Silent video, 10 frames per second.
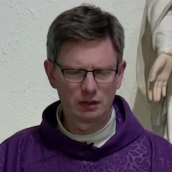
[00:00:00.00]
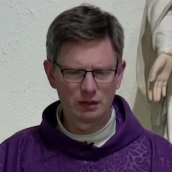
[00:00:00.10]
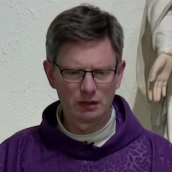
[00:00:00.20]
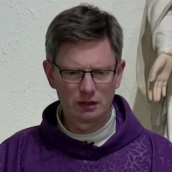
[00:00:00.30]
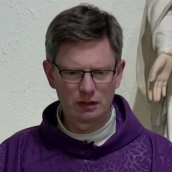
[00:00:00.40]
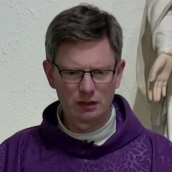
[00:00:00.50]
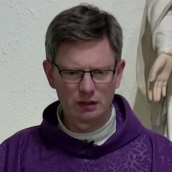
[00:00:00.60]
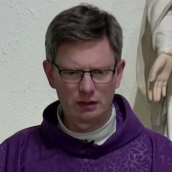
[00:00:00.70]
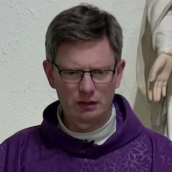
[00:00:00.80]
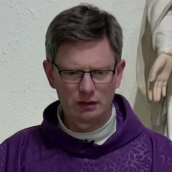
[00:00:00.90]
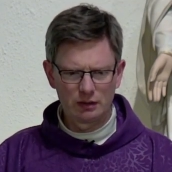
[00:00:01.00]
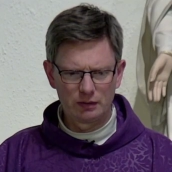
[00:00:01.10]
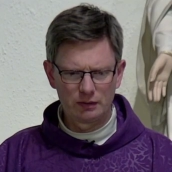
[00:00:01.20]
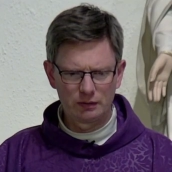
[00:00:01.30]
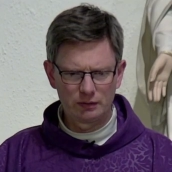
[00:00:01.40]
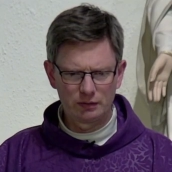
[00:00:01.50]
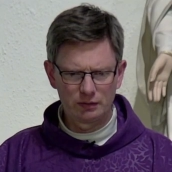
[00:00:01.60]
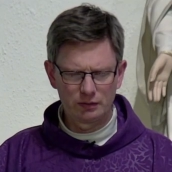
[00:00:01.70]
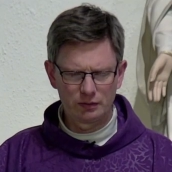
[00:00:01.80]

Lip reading: (no one is talking)